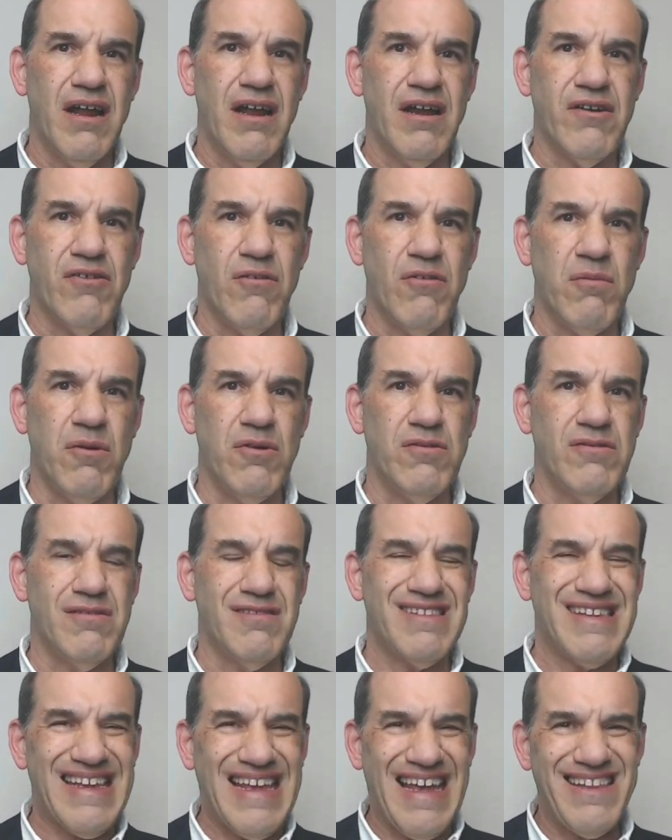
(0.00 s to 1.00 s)
a robot,
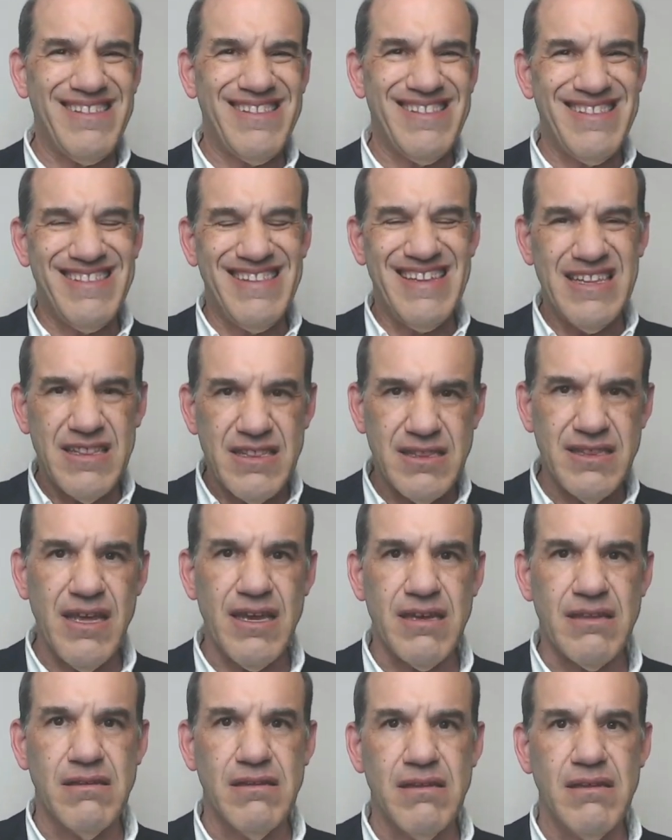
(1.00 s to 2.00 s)
can
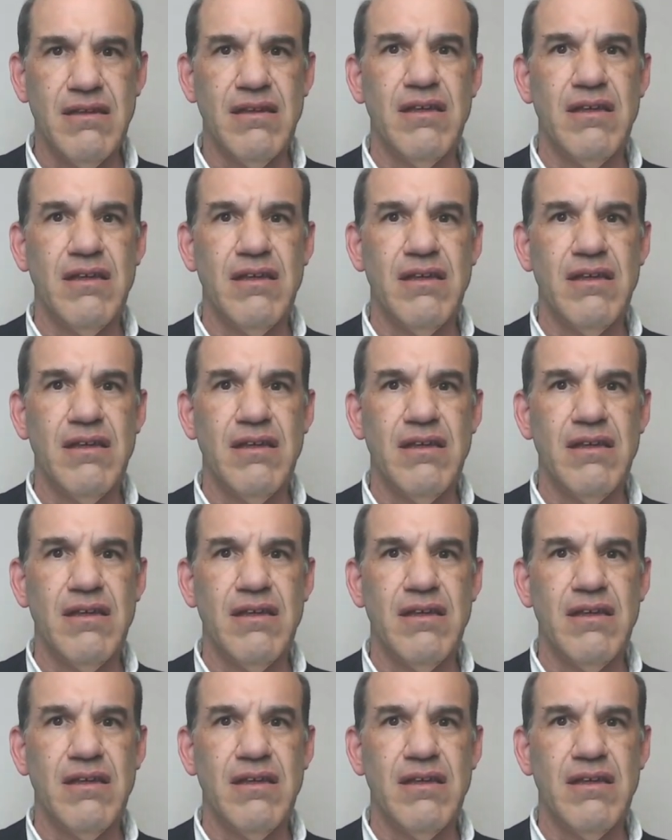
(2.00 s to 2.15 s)
detect